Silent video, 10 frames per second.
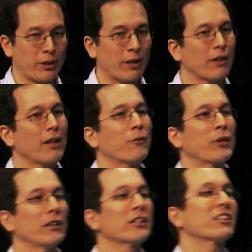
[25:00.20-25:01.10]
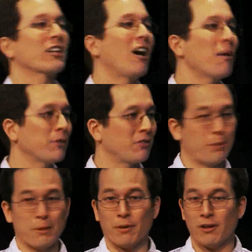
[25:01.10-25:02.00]
when I look at the comments
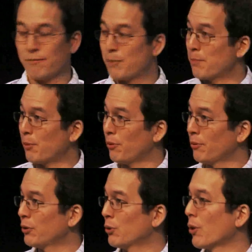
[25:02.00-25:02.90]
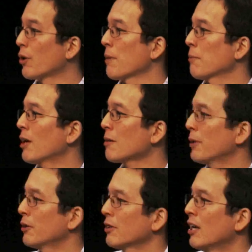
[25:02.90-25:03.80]
of people who wrote on my blog
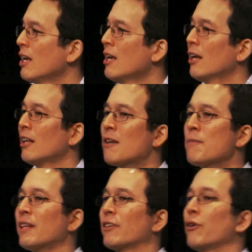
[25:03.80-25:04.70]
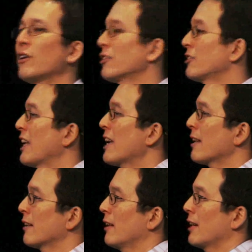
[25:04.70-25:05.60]
post, a lot of men don't
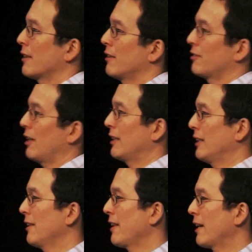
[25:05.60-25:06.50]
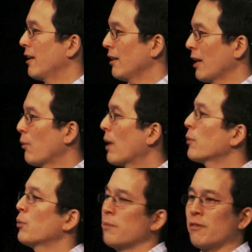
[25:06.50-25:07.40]
understand like this idea that like why
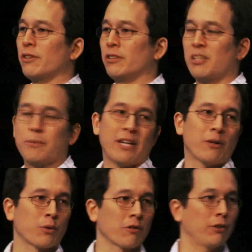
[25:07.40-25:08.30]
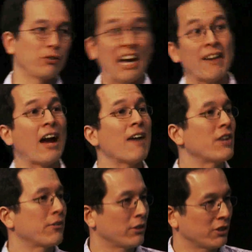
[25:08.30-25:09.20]
would women feel intimidated in workflows? I've
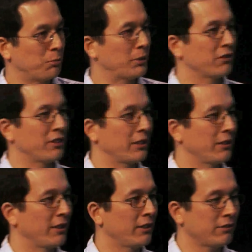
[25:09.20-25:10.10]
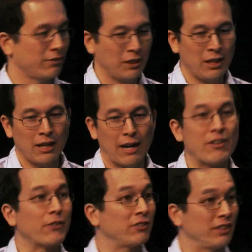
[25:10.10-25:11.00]
never experienced any of this. I've
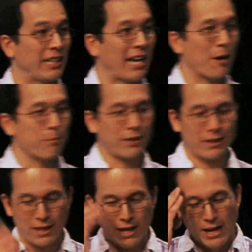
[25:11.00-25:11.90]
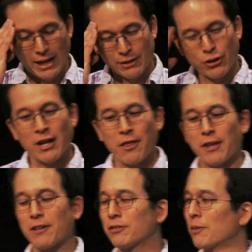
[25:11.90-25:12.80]
never seen it happen. And I try to
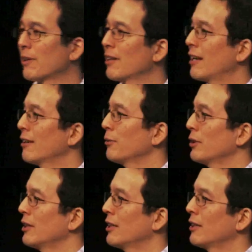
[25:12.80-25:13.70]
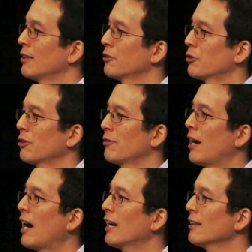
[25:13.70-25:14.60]
think of something that would sort of
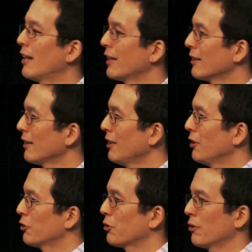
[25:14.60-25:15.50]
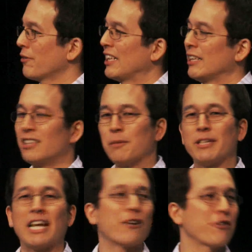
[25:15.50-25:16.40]
highlight sort of the
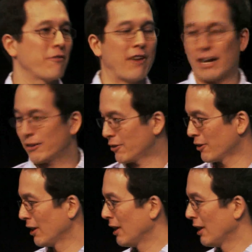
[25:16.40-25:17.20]
intimidation factor.